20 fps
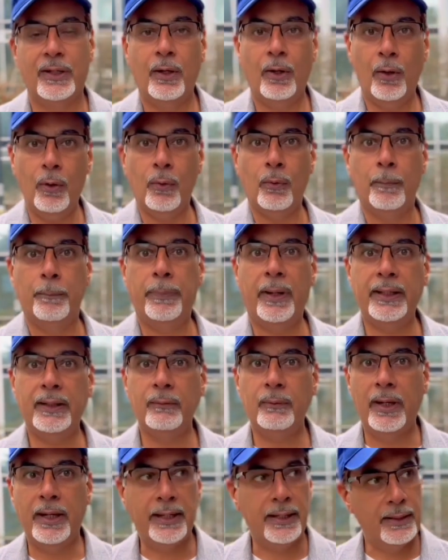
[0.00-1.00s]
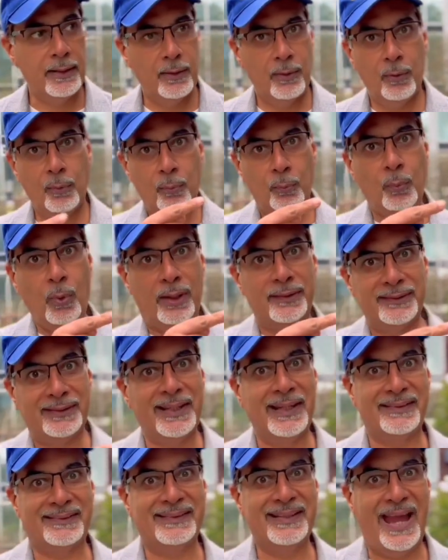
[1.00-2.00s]
Oh, by the way, watch
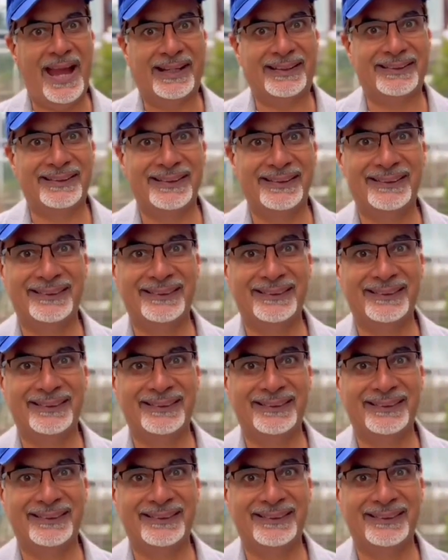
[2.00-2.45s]
this next.